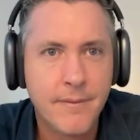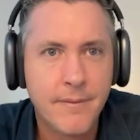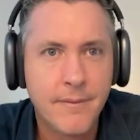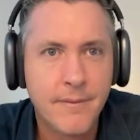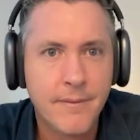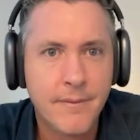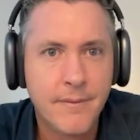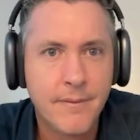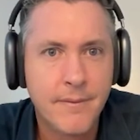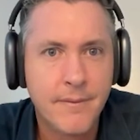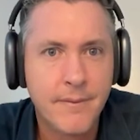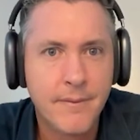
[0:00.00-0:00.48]

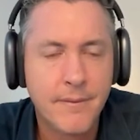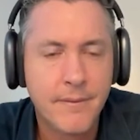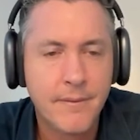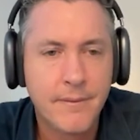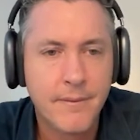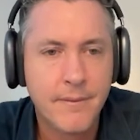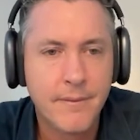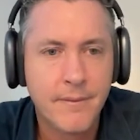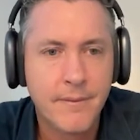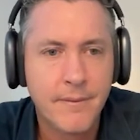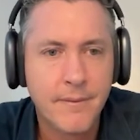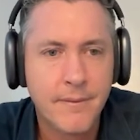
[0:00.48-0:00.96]

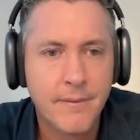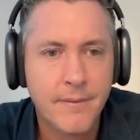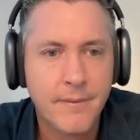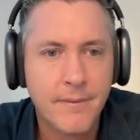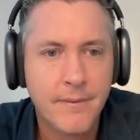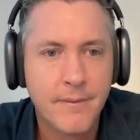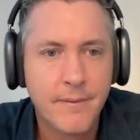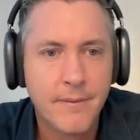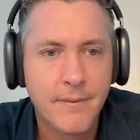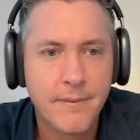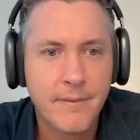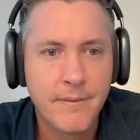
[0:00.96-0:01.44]

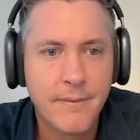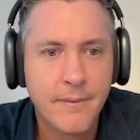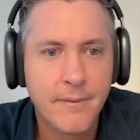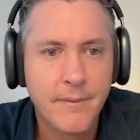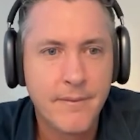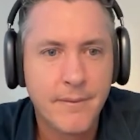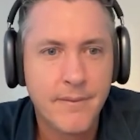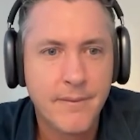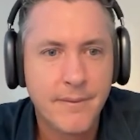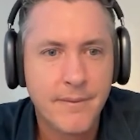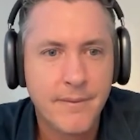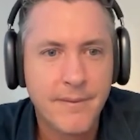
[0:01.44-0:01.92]

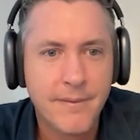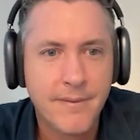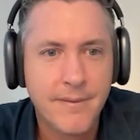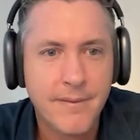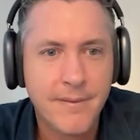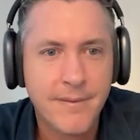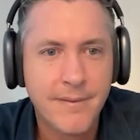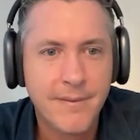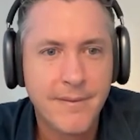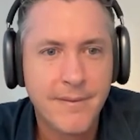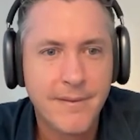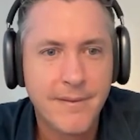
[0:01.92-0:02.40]

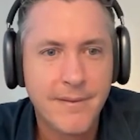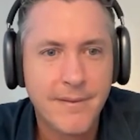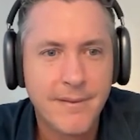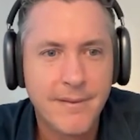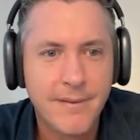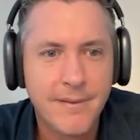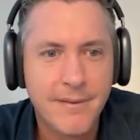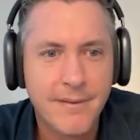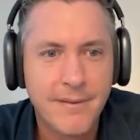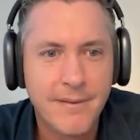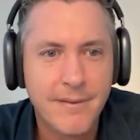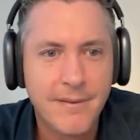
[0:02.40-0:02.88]

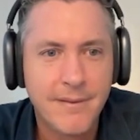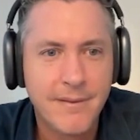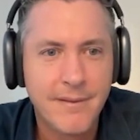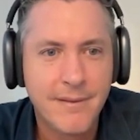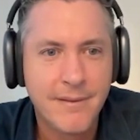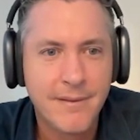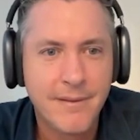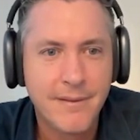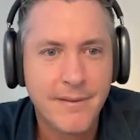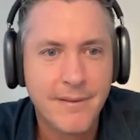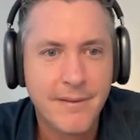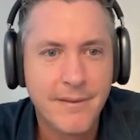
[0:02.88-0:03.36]

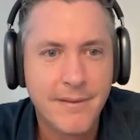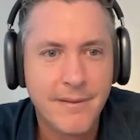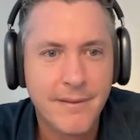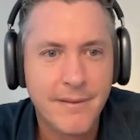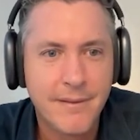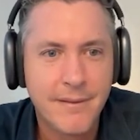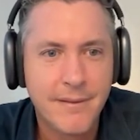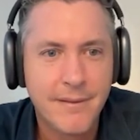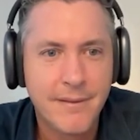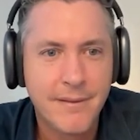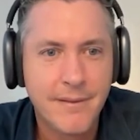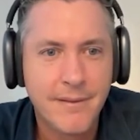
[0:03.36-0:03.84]

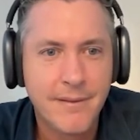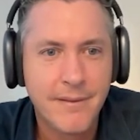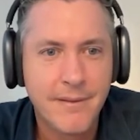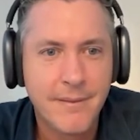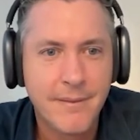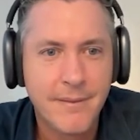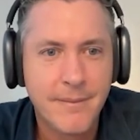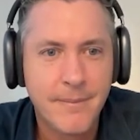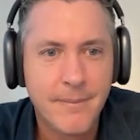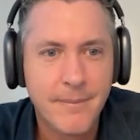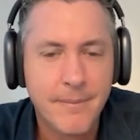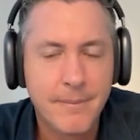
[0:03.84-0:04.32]

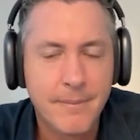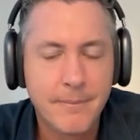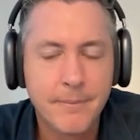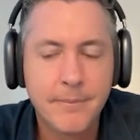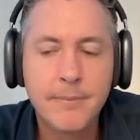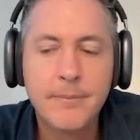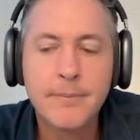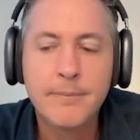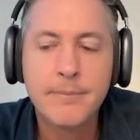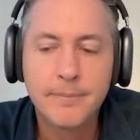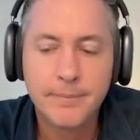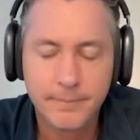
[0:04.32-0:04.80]

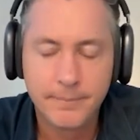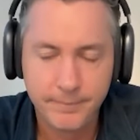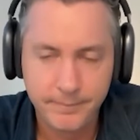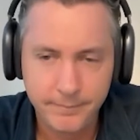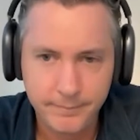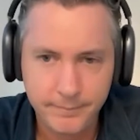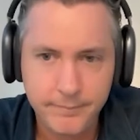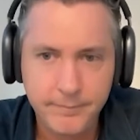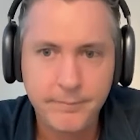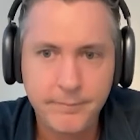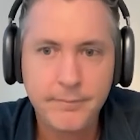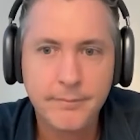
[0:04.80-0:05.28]

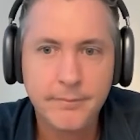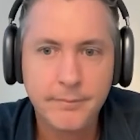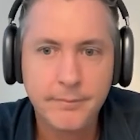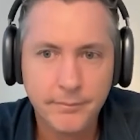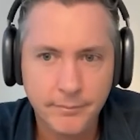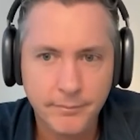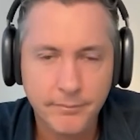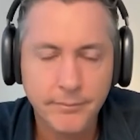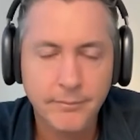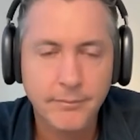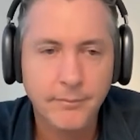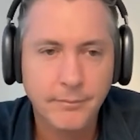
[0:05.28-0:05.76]

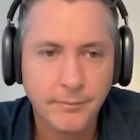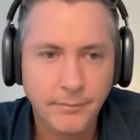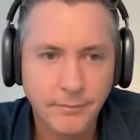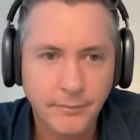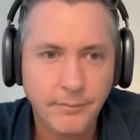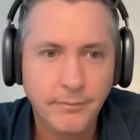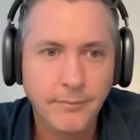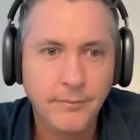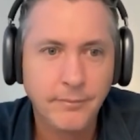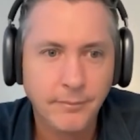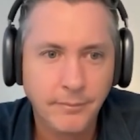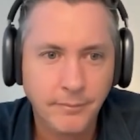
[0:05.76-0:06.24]

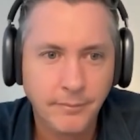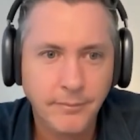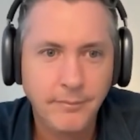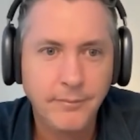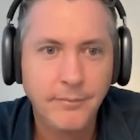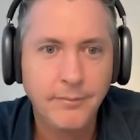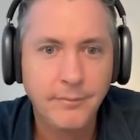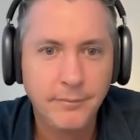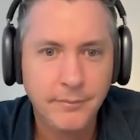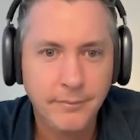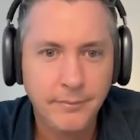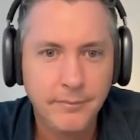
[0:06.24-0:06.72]

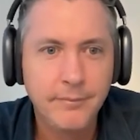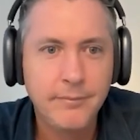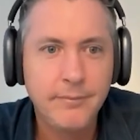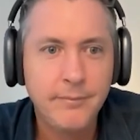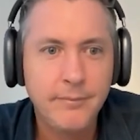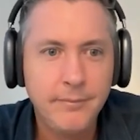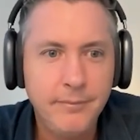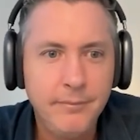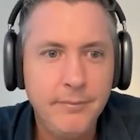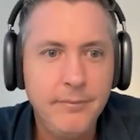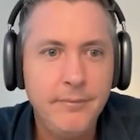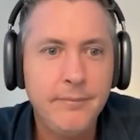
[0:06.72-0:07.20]

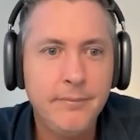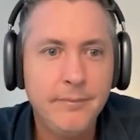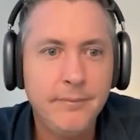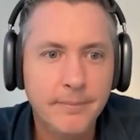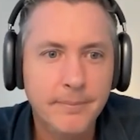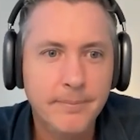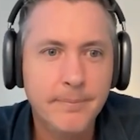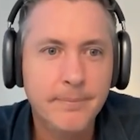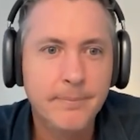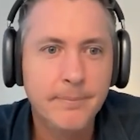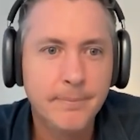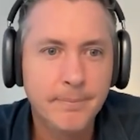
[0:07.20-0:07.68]

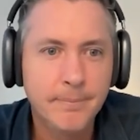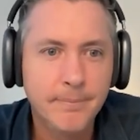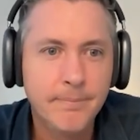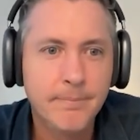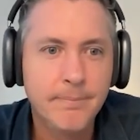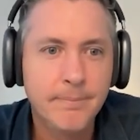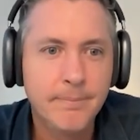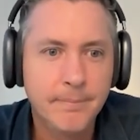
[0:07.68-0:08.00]
This person isn't speaking.